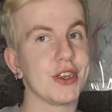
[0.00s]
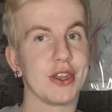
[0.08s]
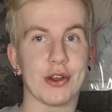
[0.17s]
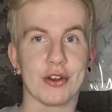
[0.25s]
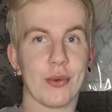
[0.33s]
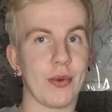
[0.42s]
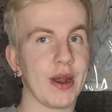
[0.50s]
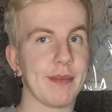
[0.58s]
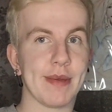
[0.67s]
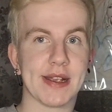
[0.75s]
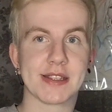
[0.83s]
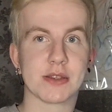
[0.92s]
you don't want to
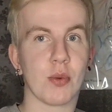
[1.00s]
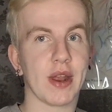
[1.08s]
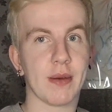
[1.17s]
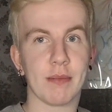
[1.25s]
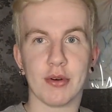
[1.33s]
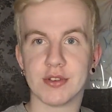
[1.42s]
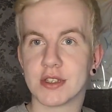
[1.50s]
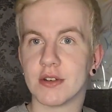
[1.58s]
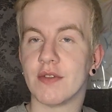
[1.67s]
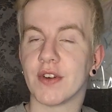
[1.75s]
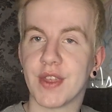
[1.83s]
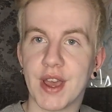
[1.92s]
miss what I'm posting
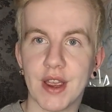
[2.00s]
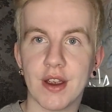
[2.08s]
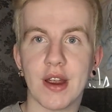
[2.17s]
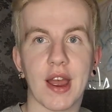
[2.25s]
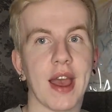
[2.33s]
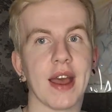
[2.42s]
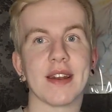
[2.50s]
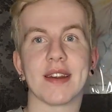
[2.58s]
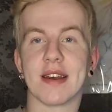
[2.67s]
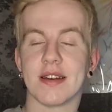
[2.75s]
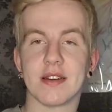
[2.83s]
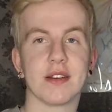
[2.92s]
over there.
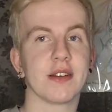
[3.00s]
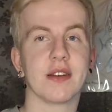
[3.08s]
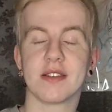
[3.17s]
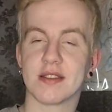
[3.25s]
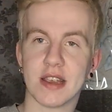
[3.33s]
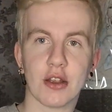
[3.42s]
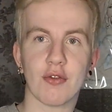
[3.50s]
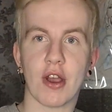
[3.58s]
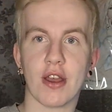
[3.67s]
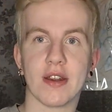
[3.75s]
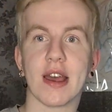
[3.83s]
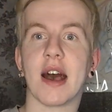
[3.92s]
And stick around.